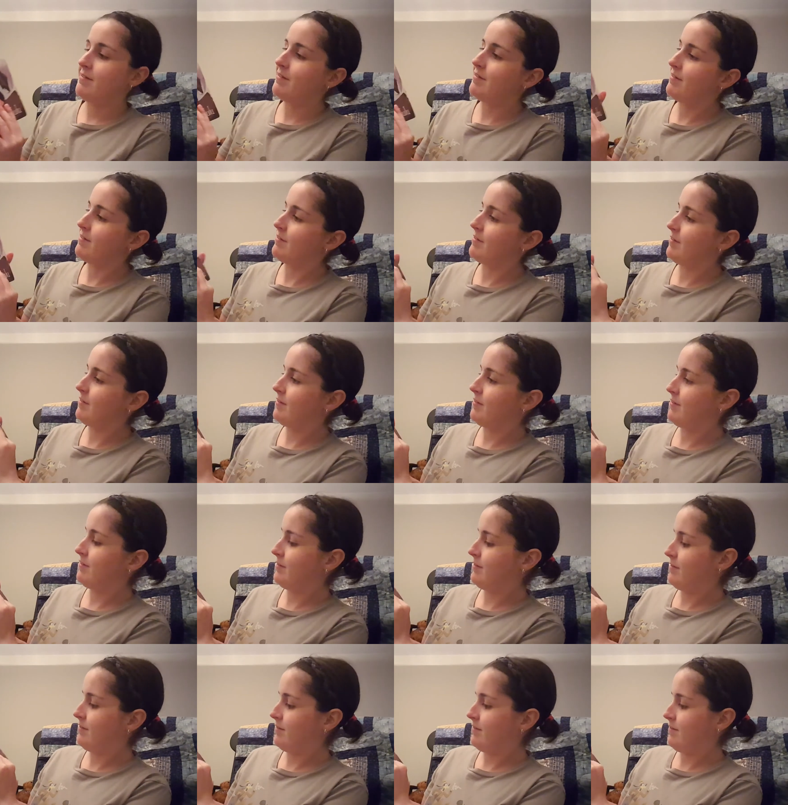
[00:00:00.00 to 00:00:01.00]

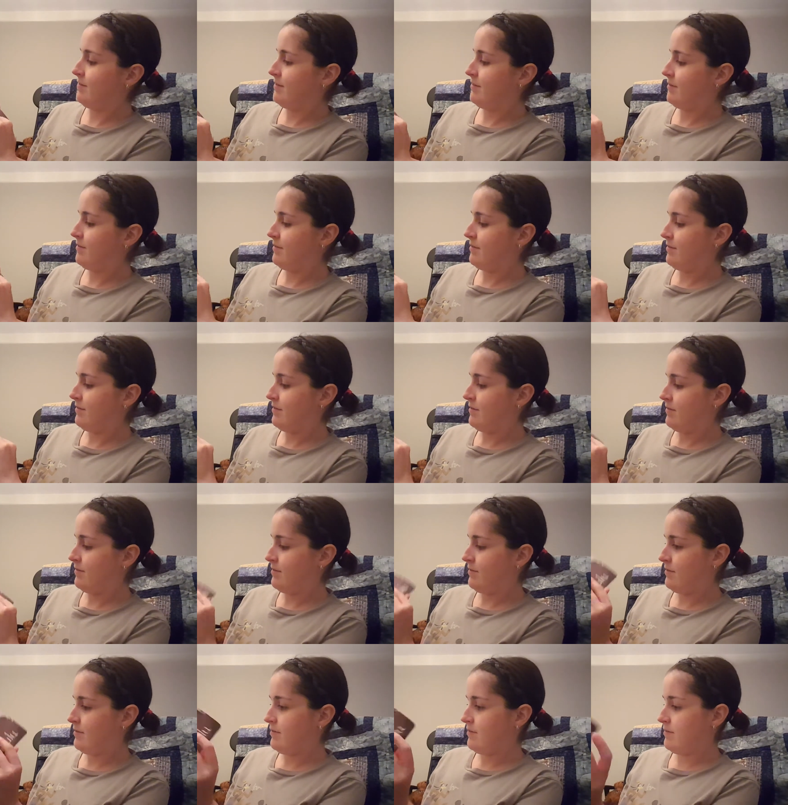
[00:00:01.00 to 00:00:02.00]

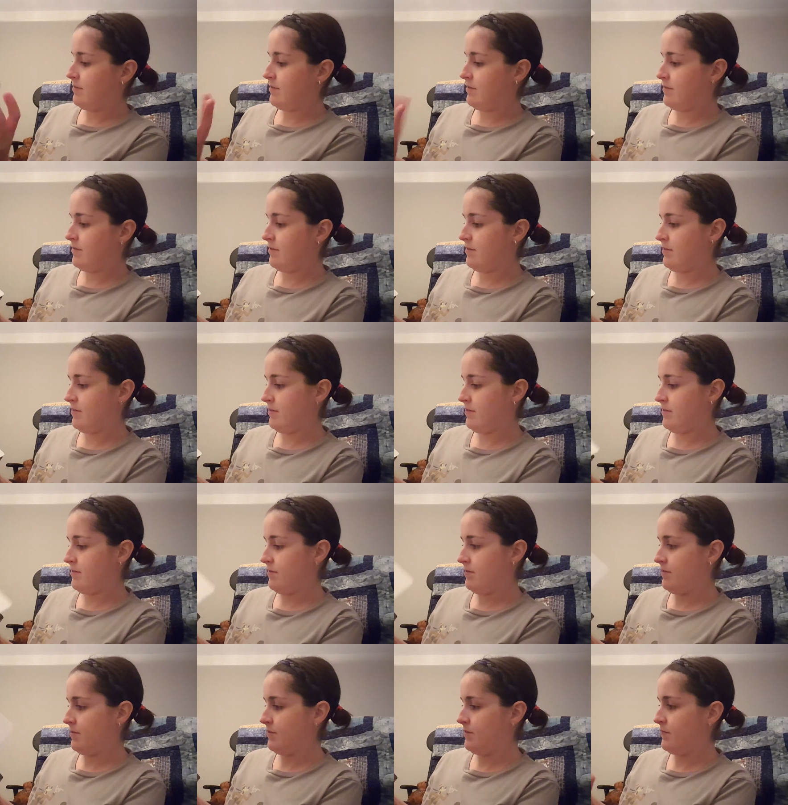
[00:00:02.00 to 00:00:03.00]

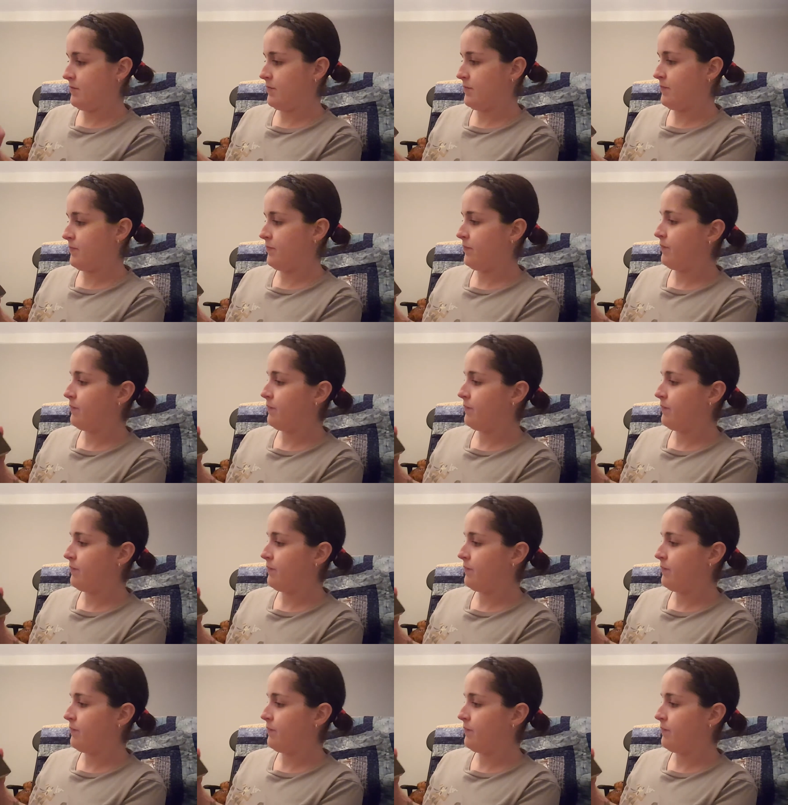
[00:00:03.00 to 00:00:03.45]
(no one is talking)